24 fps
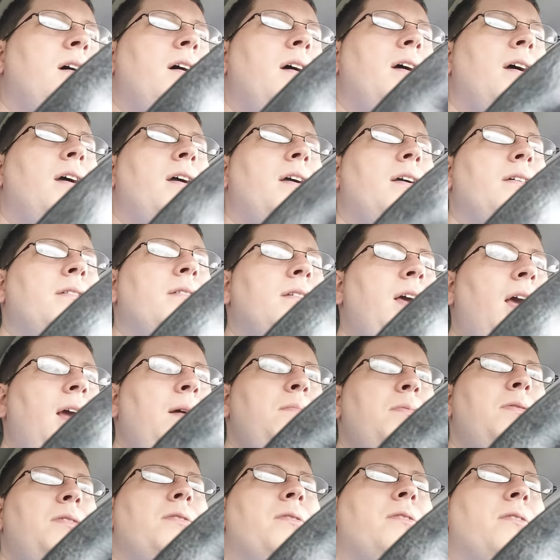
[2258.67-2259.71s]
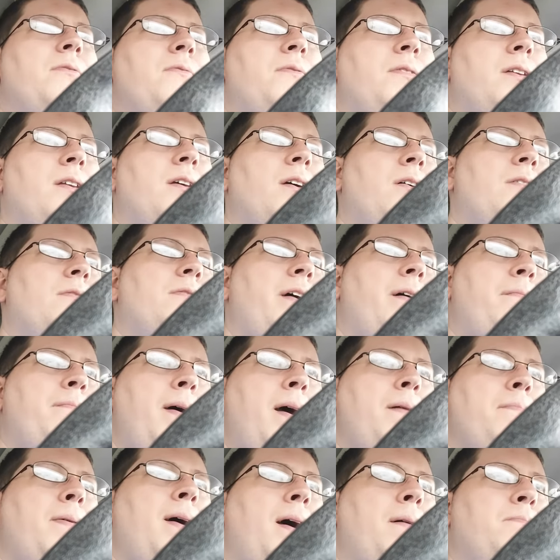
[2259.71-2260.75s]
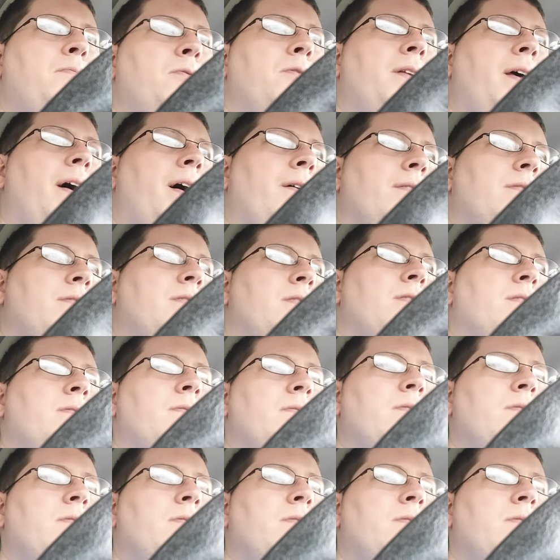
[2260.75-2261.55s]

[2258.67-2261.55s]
a game theory video that MatPat put out,